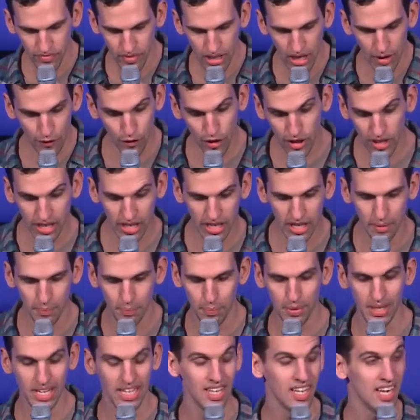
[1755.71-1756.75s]
If you can
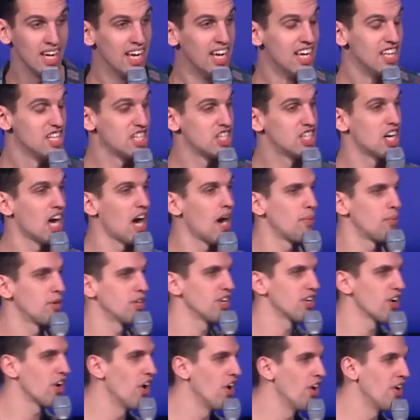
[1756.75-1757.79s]
complete the job on
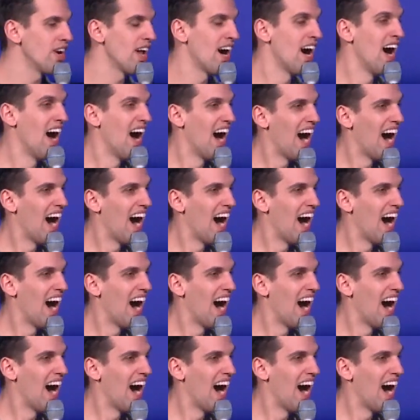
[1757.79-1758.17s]
your own,